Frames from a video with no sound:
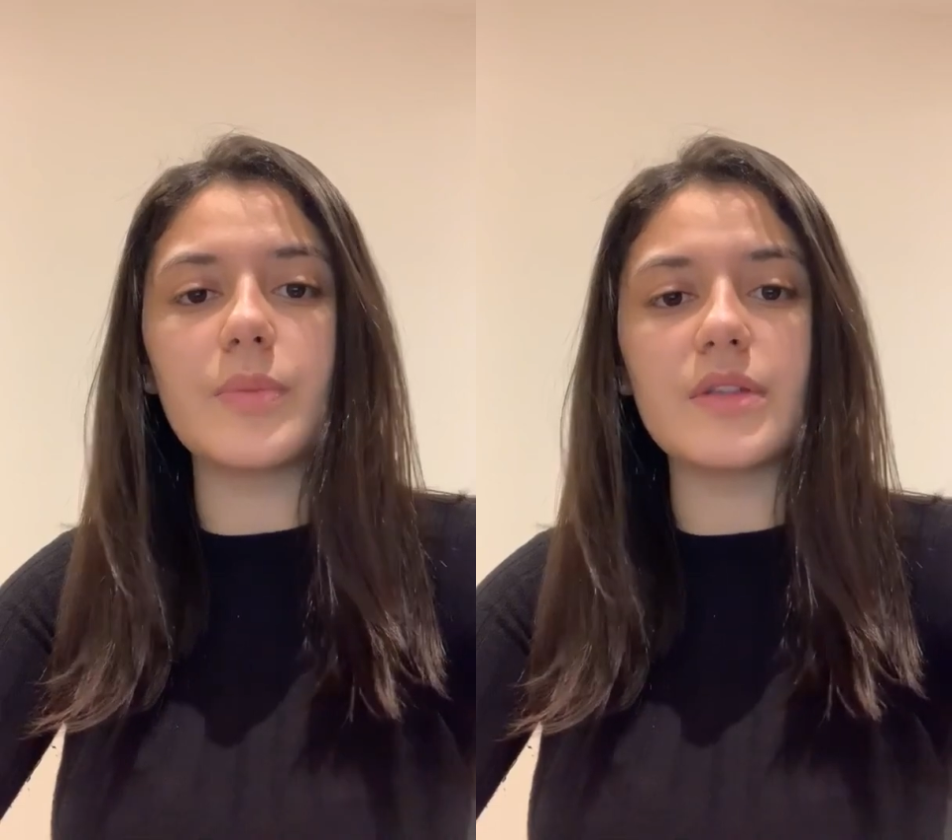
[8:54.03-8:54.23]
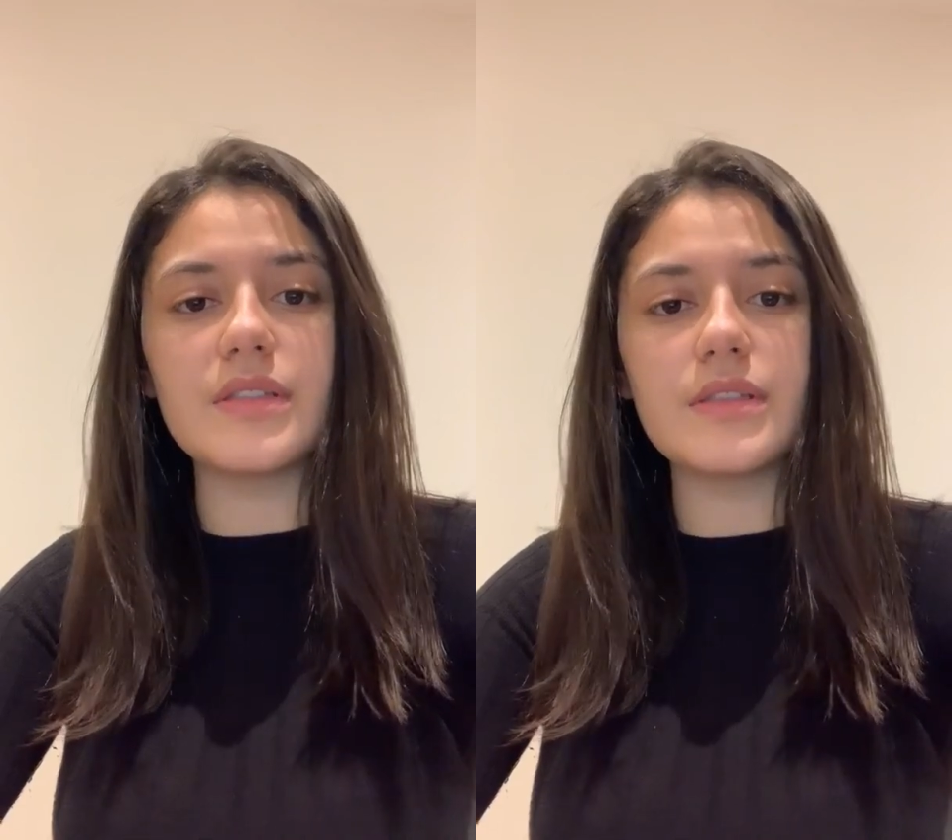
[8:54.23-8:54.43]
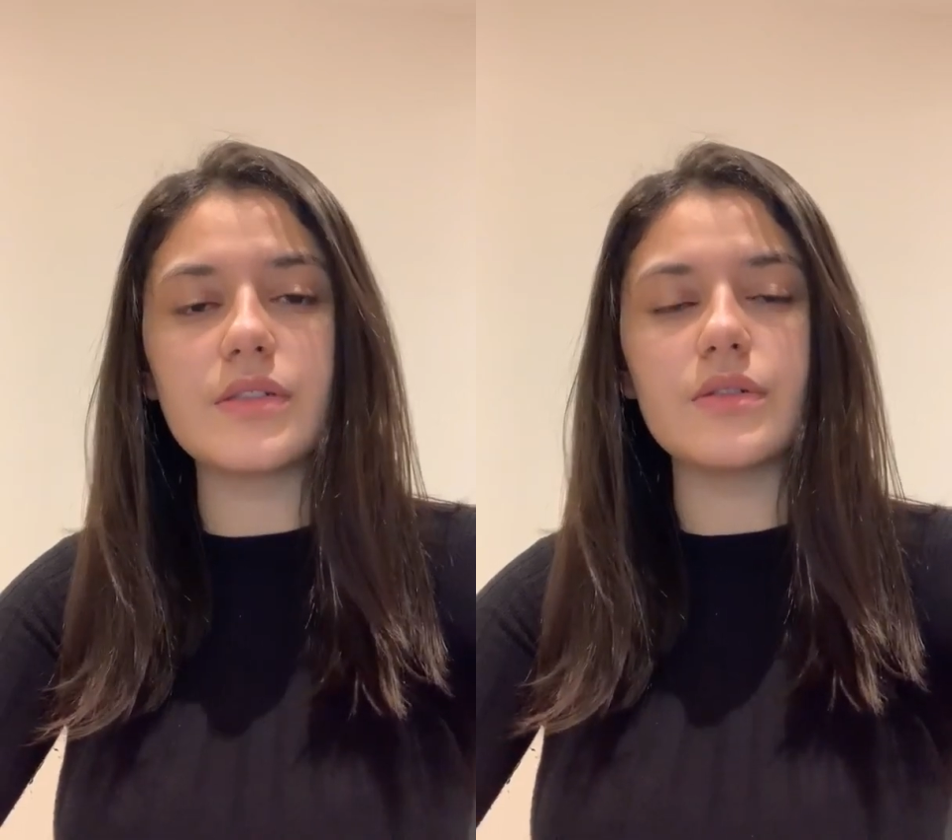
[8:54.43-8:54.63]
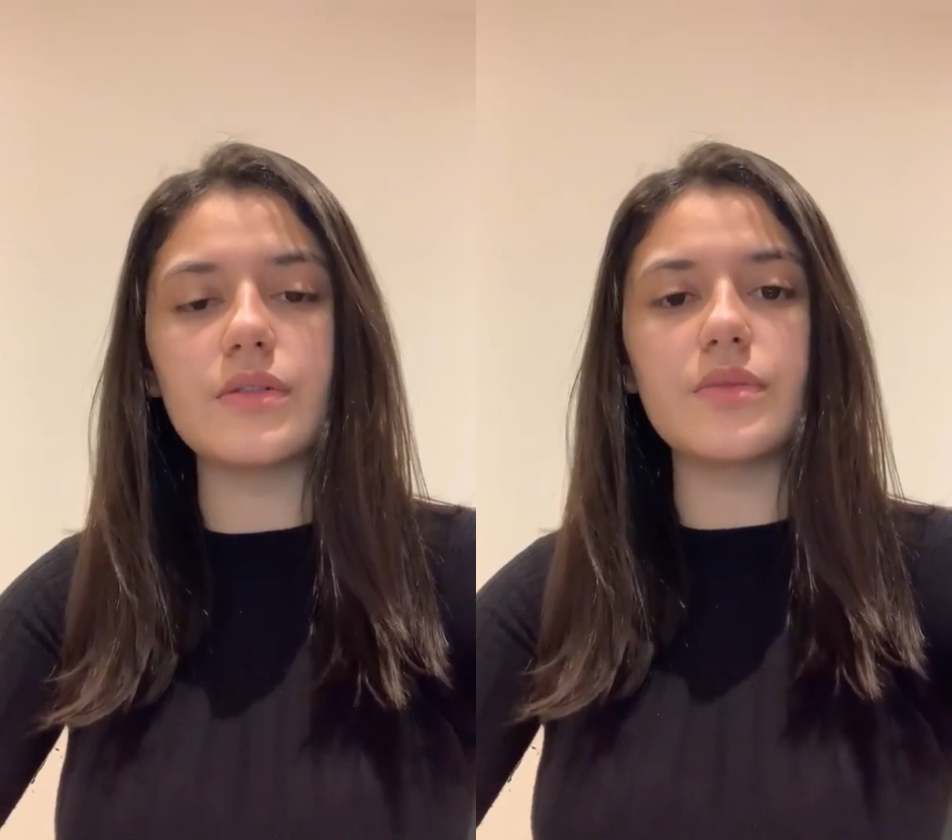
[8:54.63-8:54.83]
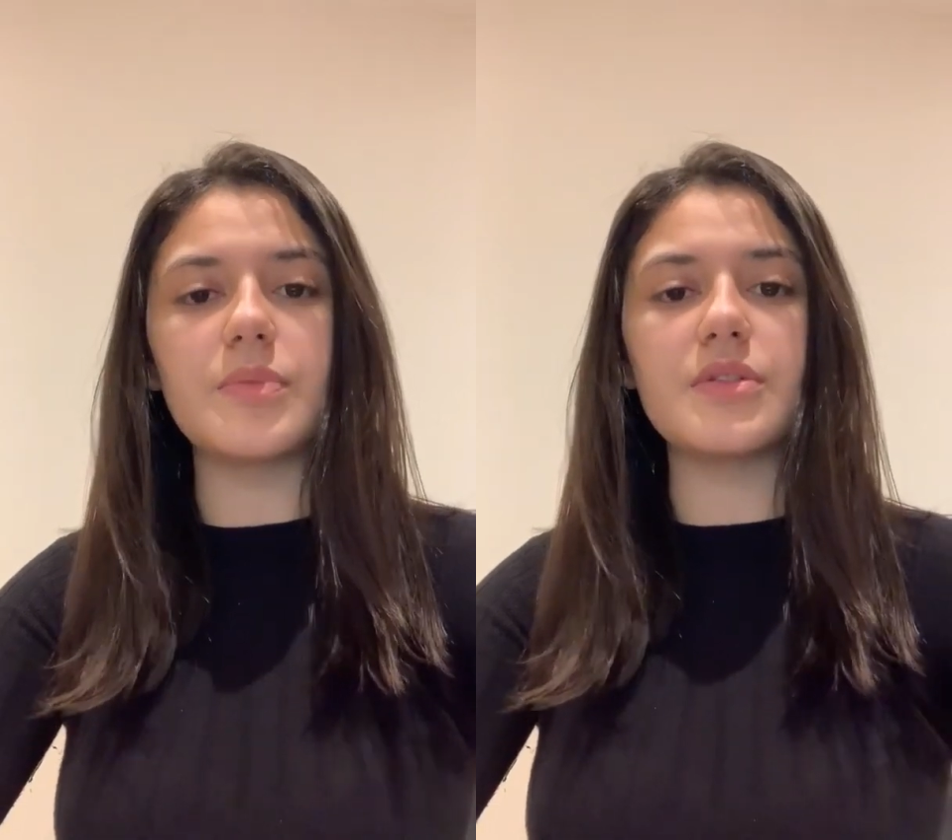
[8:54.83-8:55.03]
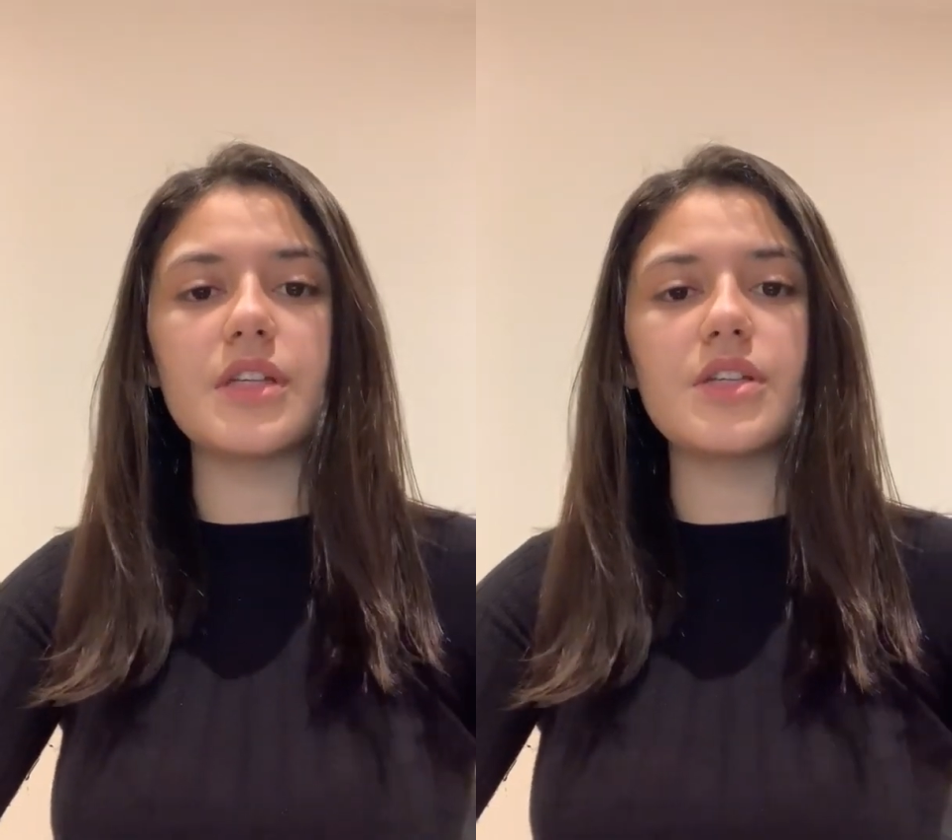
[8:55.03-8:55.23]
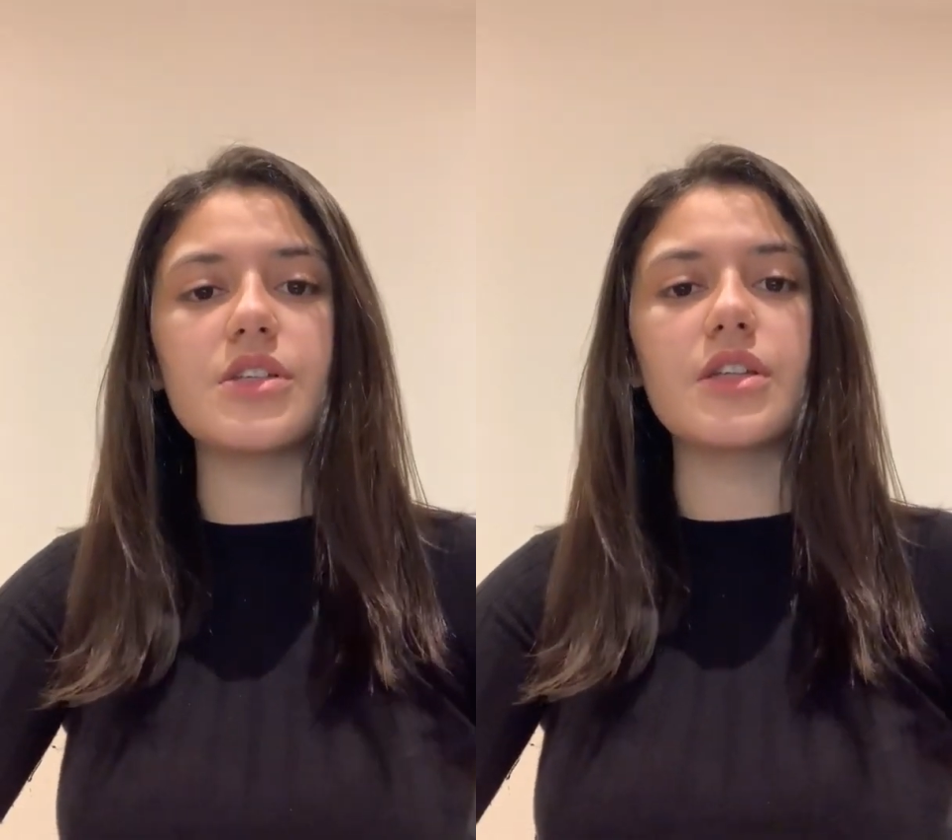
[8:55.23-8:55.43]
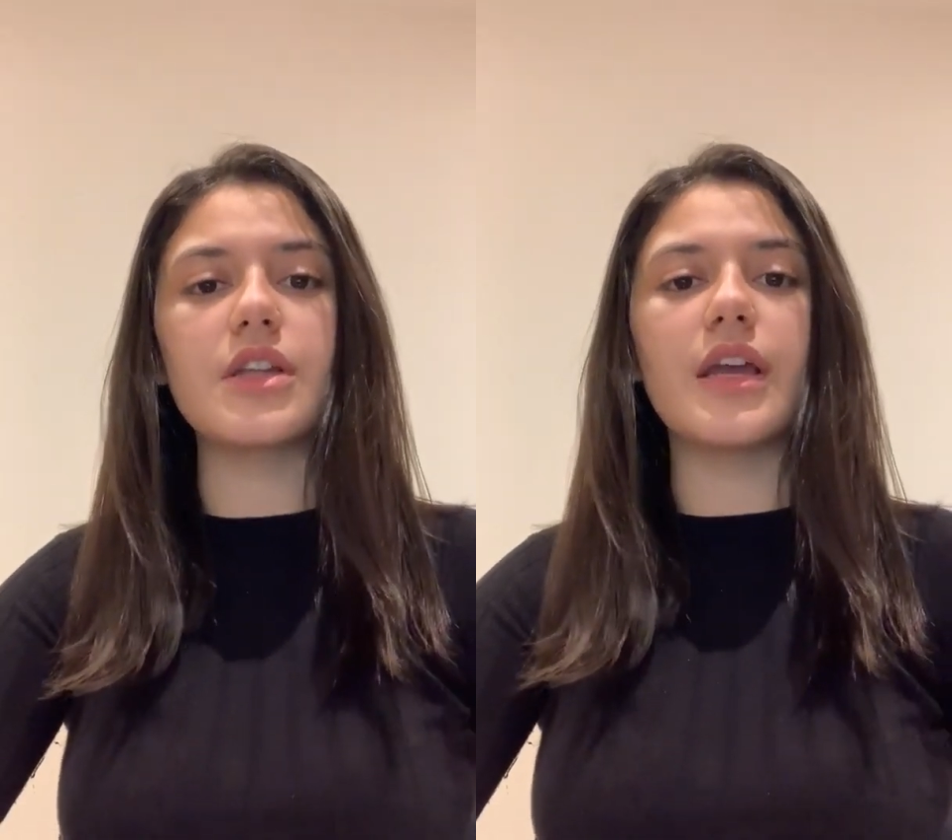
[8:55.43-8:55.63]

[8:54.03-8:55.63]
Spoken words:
political reputation